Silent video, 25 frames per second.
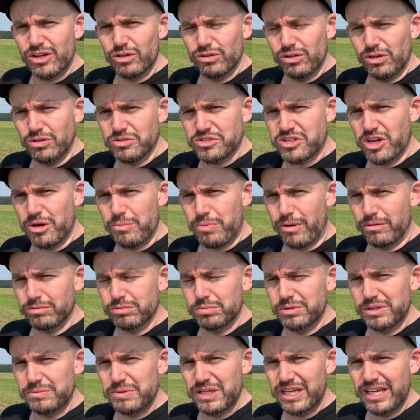you'll also
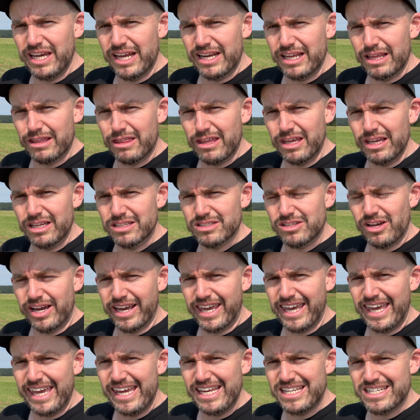probably be getting things
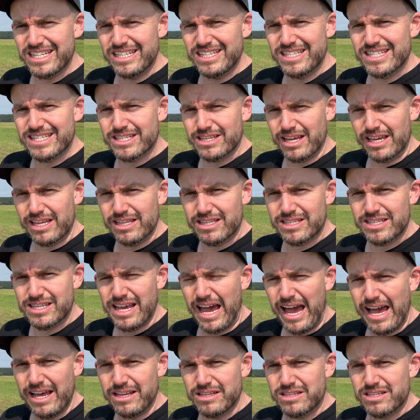like heated seats
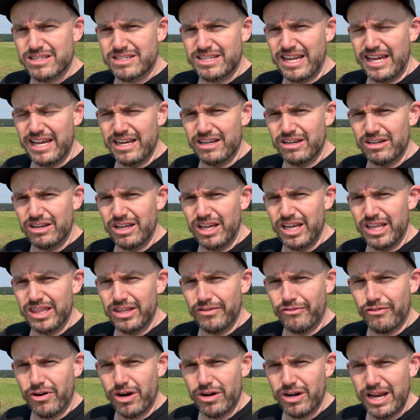as standard in the
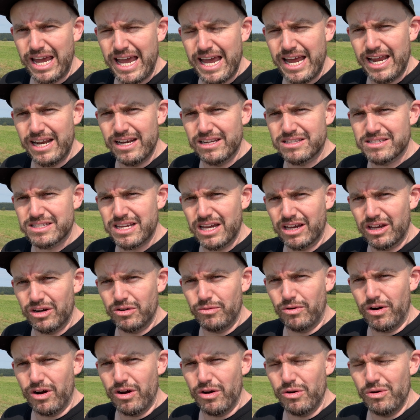front and second
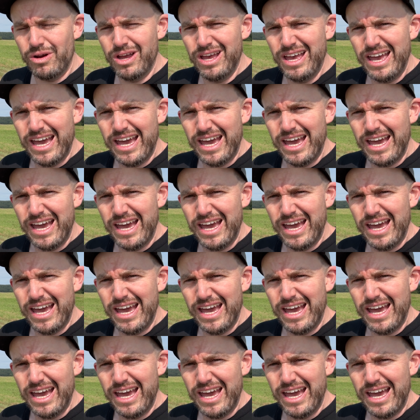row,